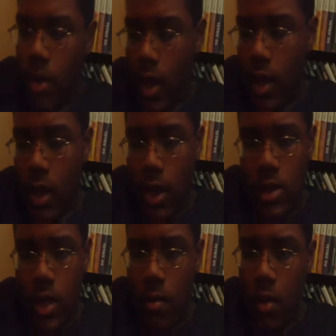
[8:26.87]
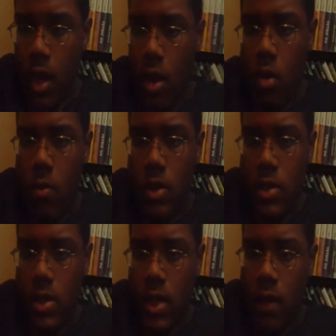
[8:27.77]
But they telling me a whole
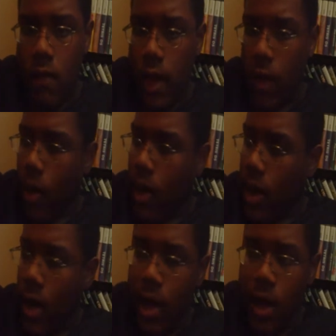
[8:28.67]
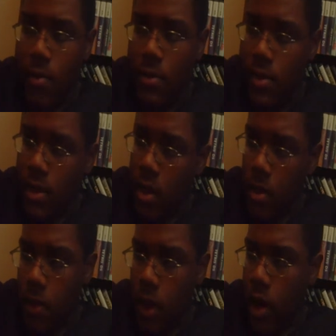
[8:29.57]
bunch of stuff. Like right now, I'm sitting
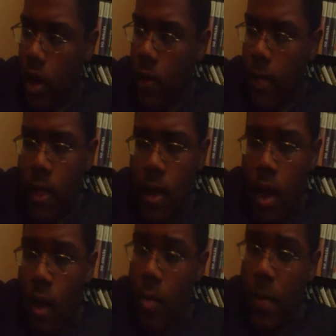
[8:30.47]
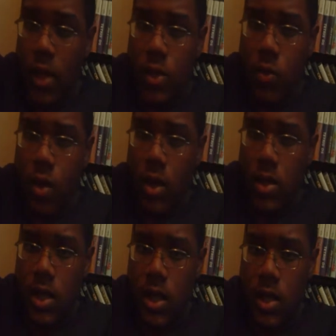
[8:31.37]
up there. I'm about to
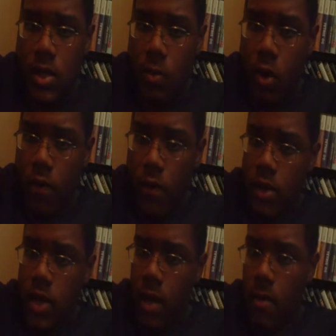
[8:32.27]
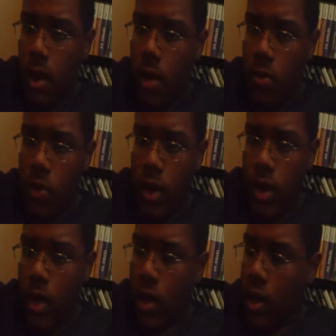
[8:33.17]
watch this Marvel vs. Capcom
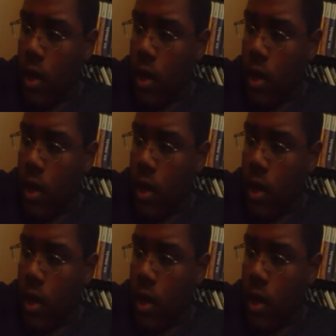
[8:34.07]
3